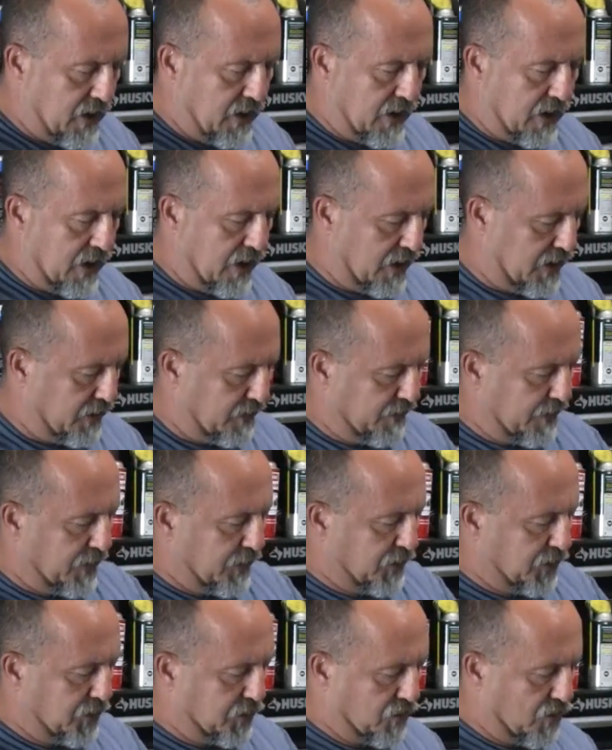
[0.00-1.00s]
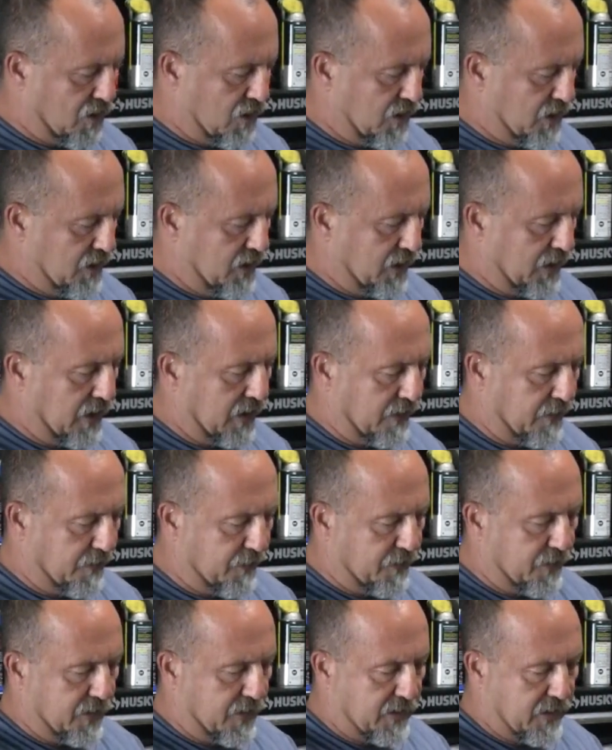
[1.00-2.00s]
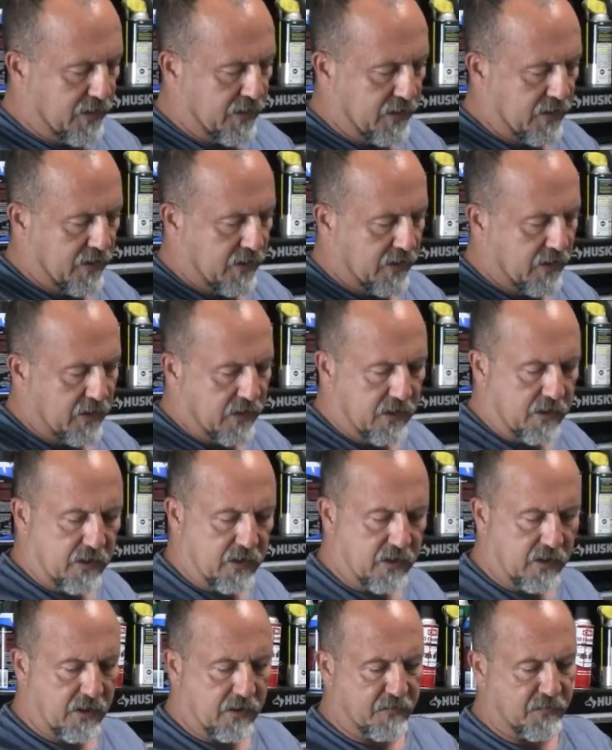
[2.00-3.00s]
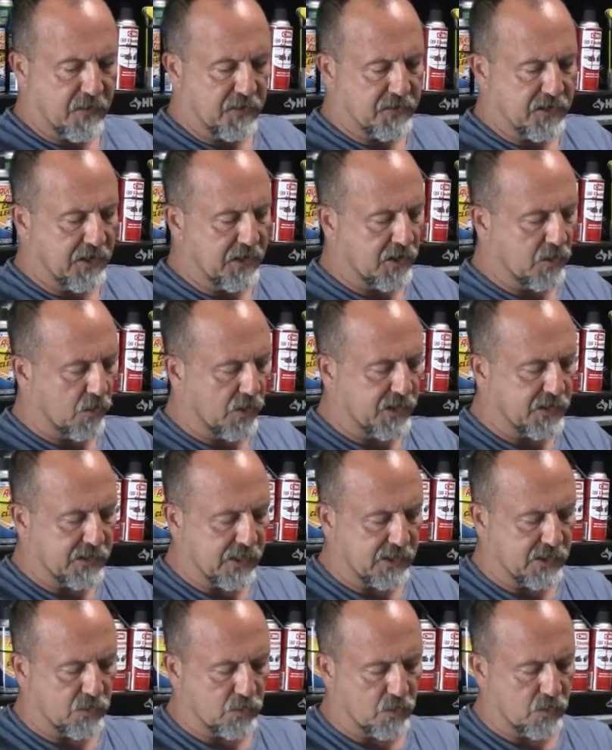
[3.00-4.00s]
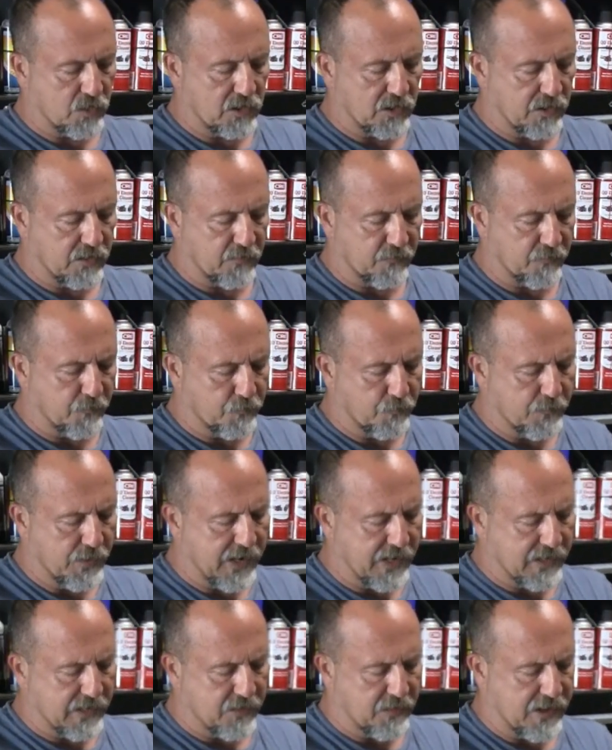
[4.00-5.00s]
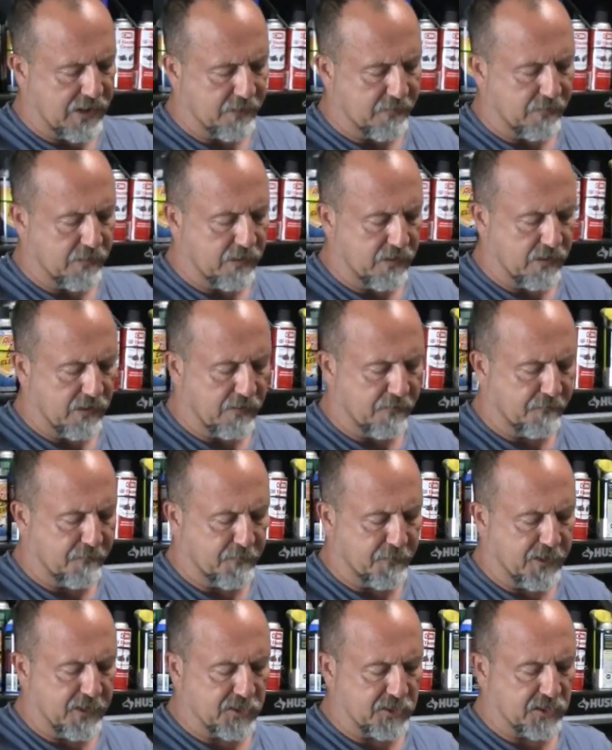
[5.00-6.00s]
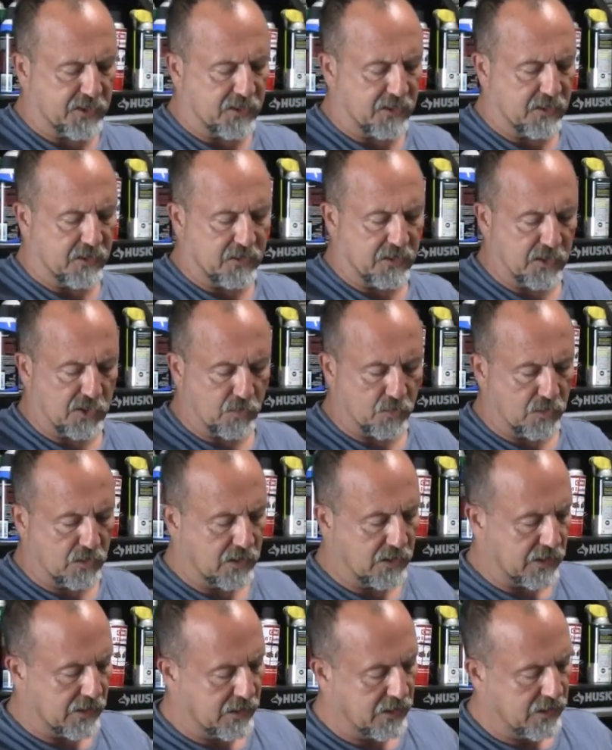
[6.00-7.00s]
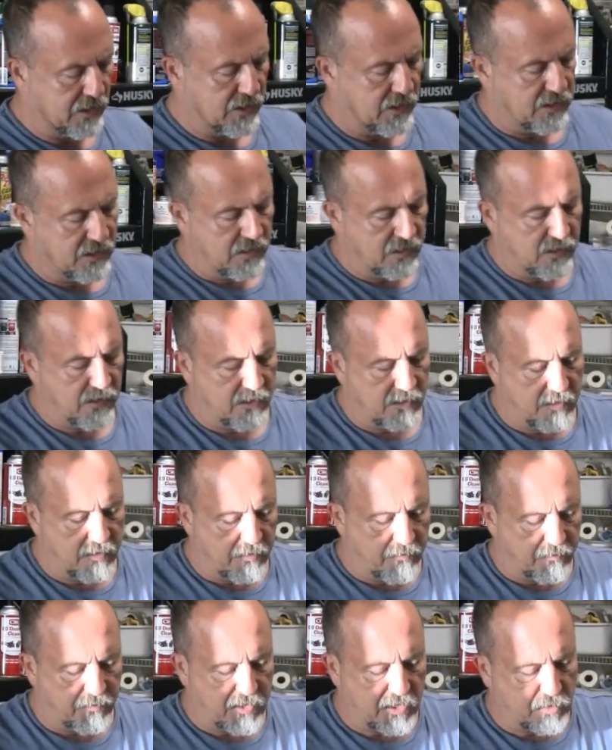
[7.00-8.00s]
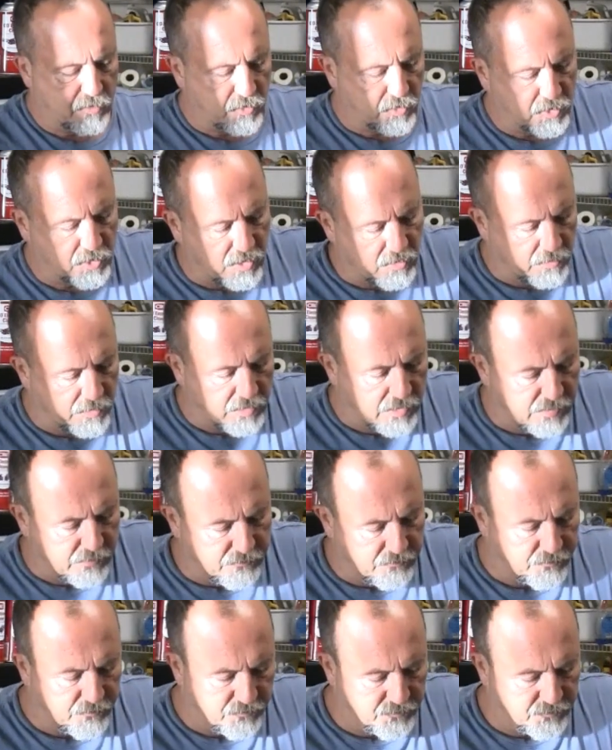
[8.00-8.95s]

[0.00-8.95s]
very strong. If there's any grease that's really making that a fix, this will show it up.